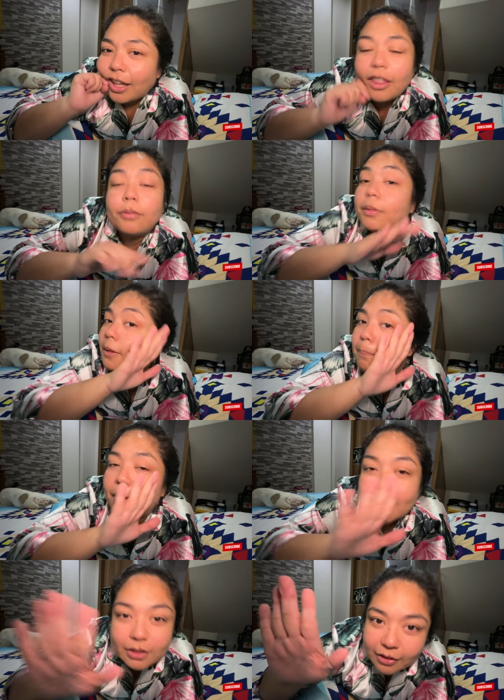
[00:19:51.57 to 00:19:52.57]
The
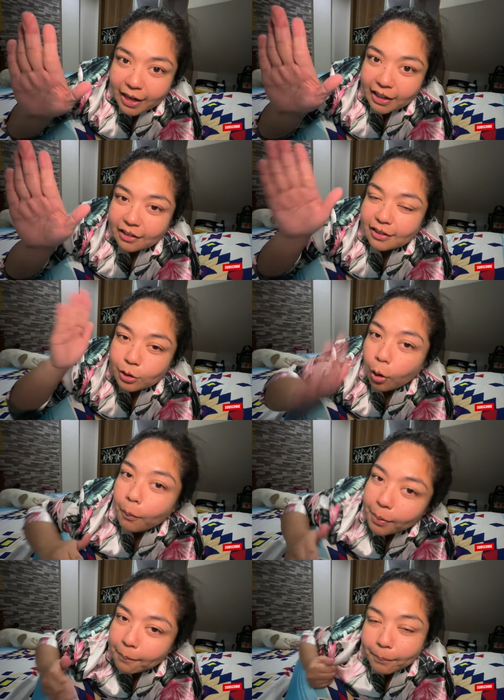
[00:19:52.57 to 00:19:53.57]
bus ride,
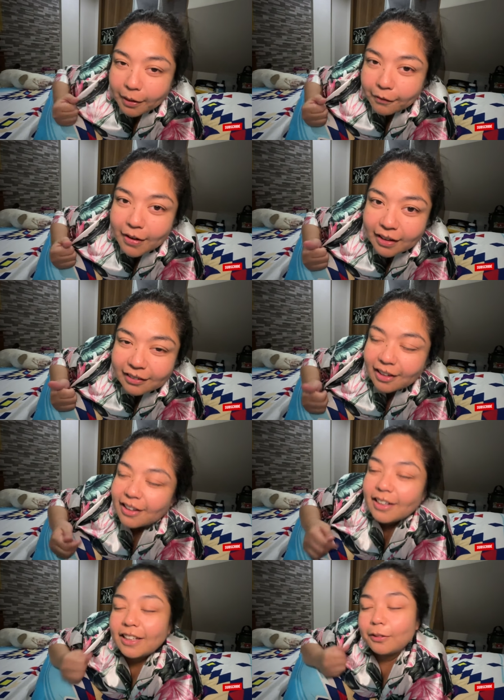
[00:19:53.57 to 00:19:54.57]
sobrang perfect.
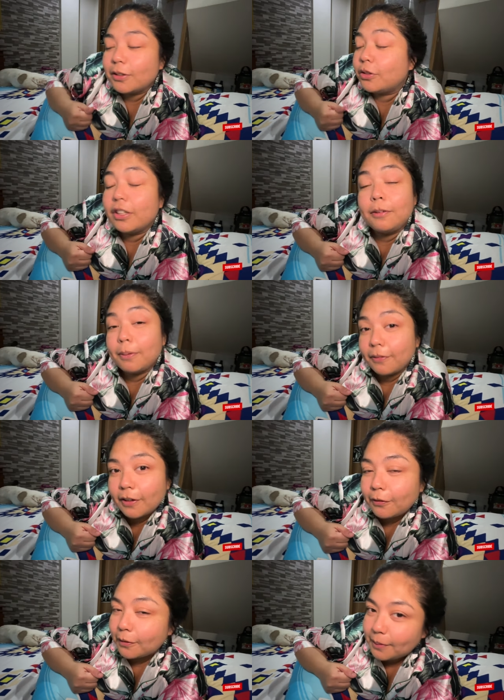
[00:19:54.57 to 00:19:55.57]
It was really
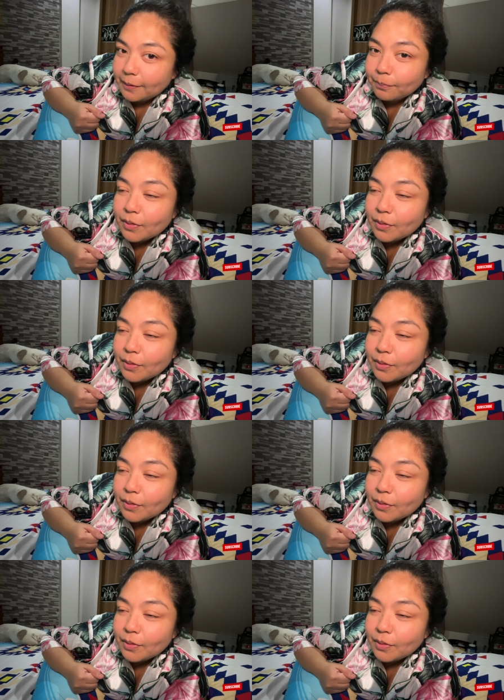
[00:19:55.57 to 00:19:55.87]
perfect for me.